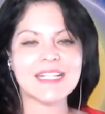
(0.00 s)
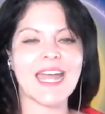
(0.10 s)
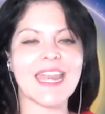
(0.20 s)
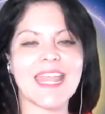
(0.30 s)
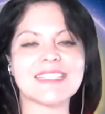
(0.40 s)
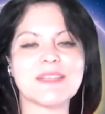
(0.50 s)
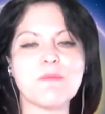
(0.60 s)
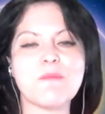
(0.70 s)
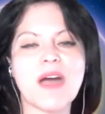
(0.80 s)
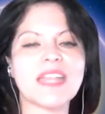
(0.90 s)
And it's
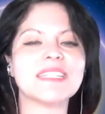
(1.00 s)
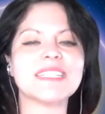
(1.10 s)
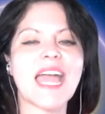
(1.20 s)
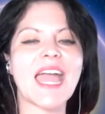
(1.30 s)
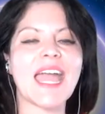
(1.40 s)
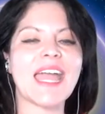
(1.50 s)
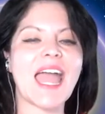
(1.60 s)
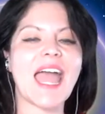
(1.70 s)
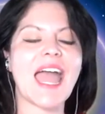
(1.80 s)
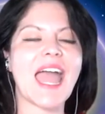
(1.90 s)
Monday,